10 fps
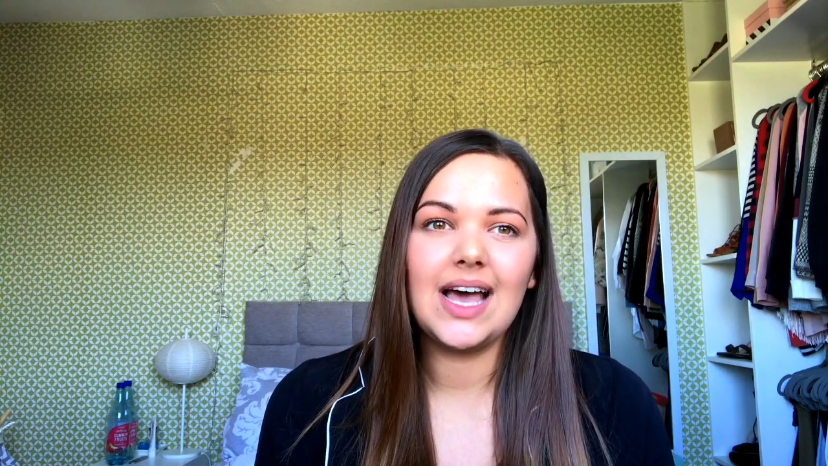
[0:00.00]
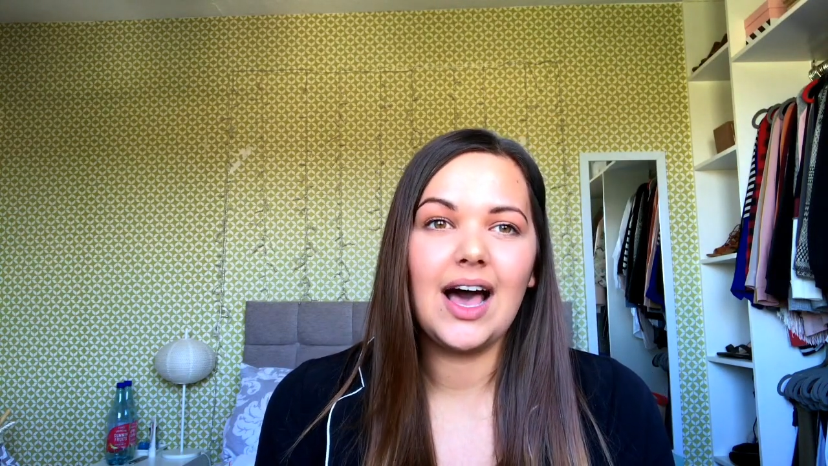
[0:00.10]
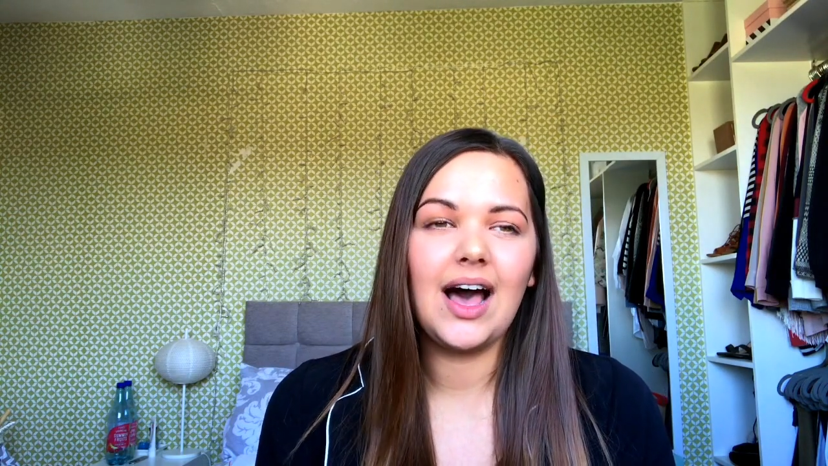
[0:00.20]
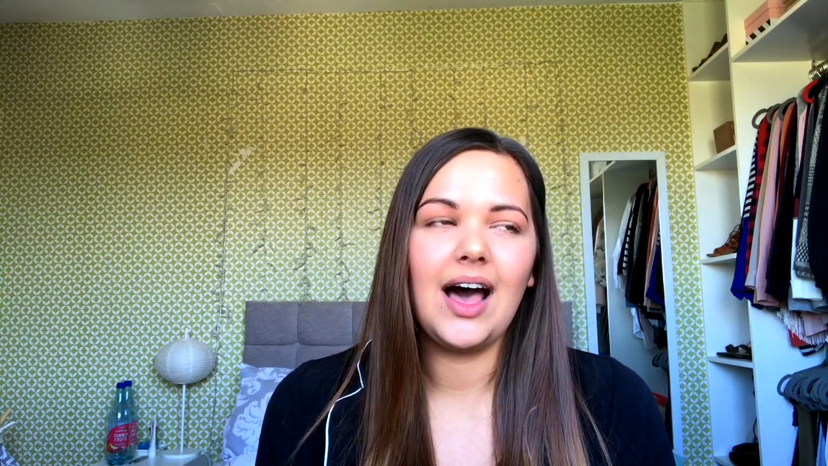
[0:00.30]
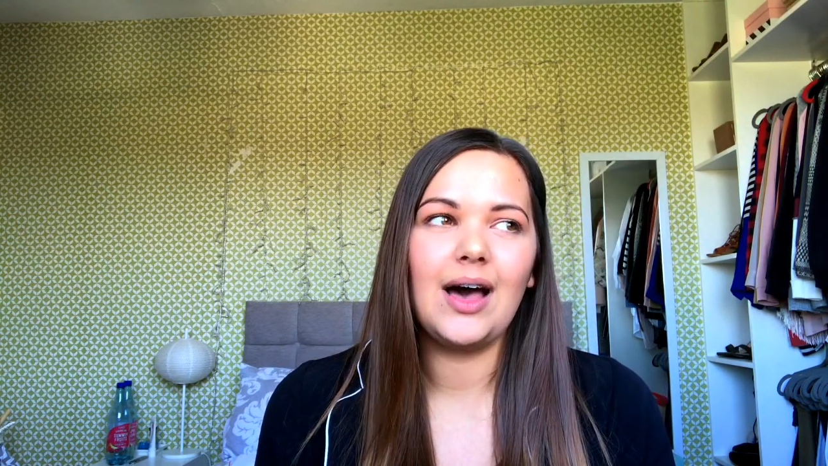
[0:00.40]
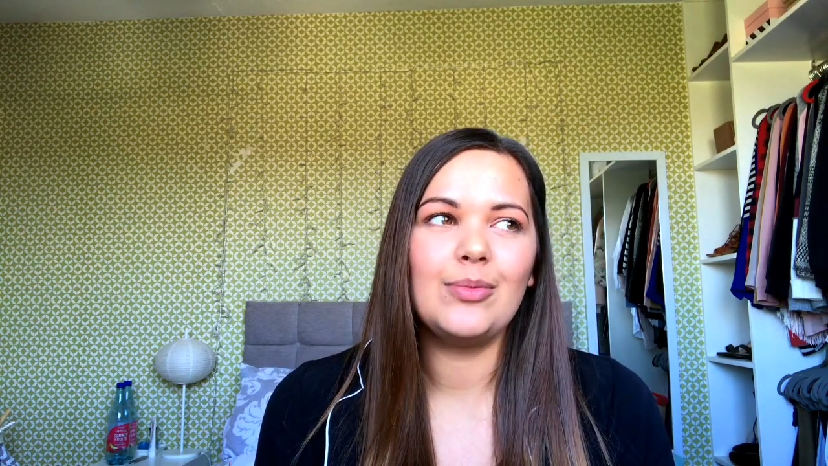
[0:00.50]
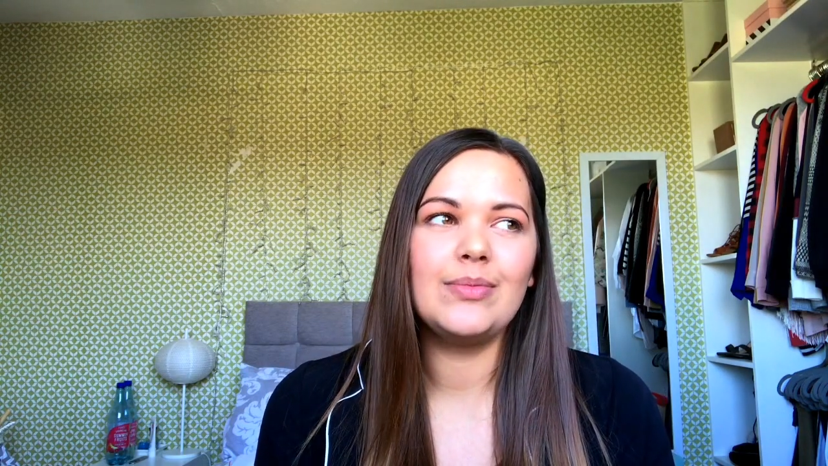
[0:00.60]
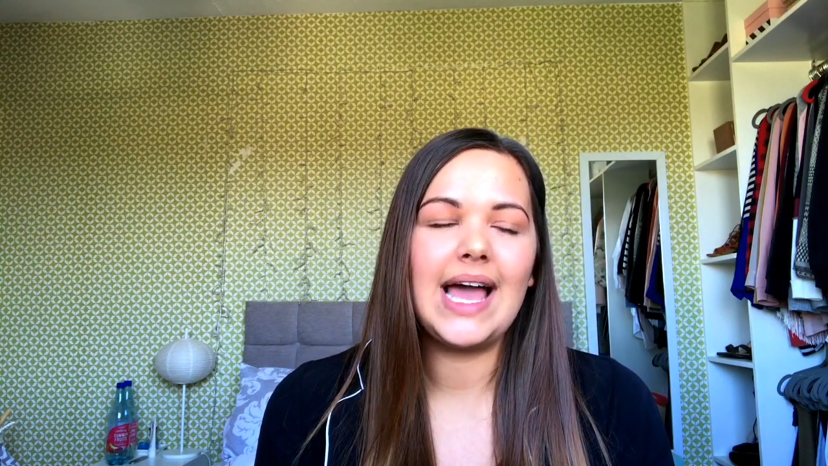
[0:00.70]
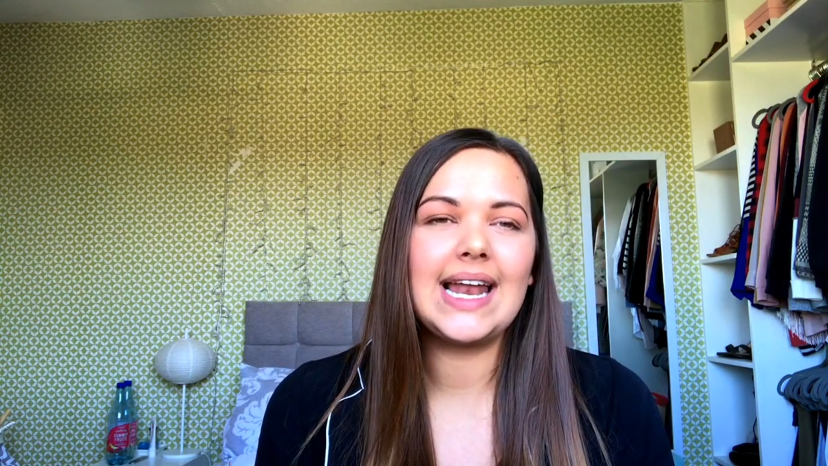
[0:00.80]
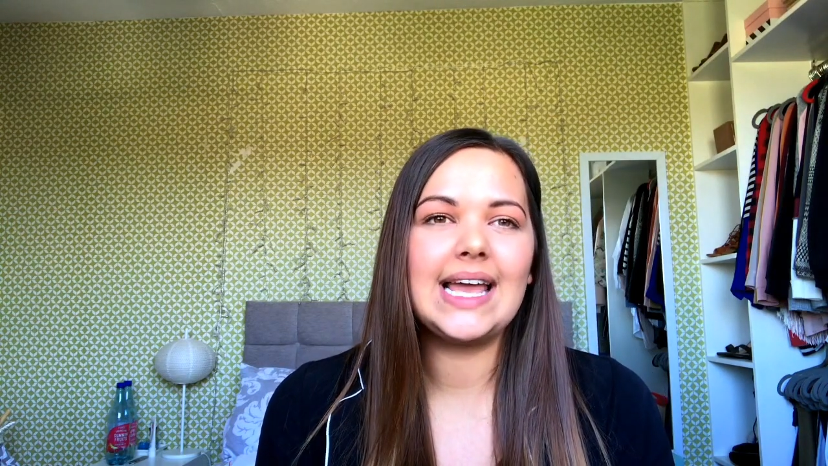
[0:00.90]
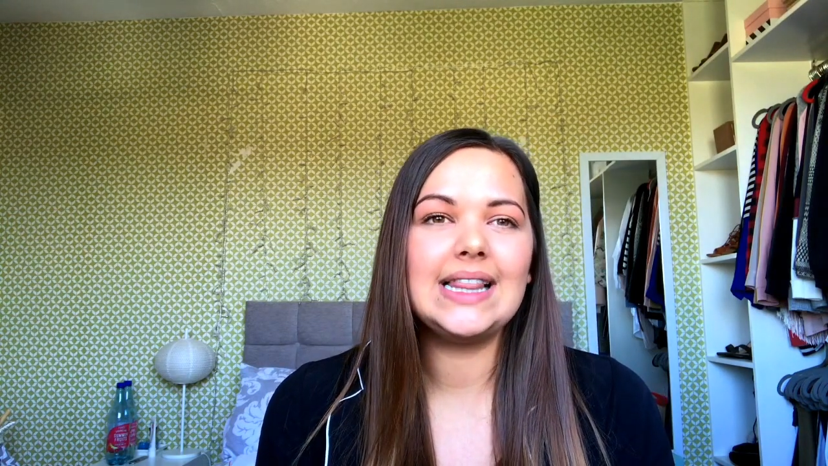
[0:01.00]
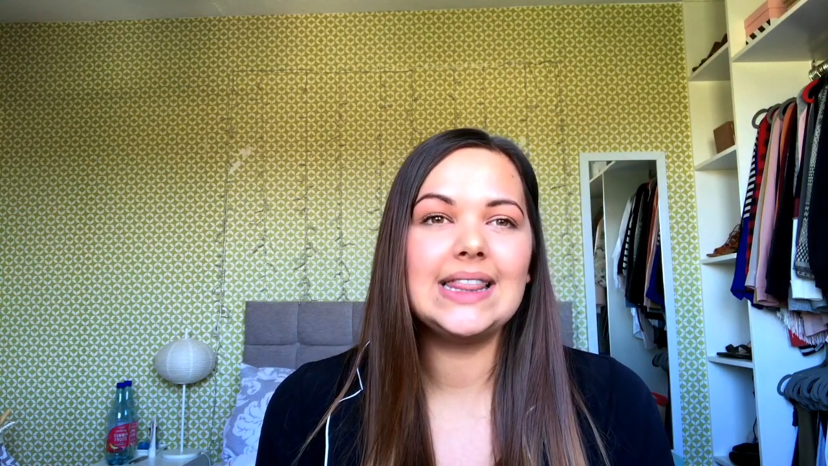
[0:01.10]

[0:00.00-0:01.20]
and I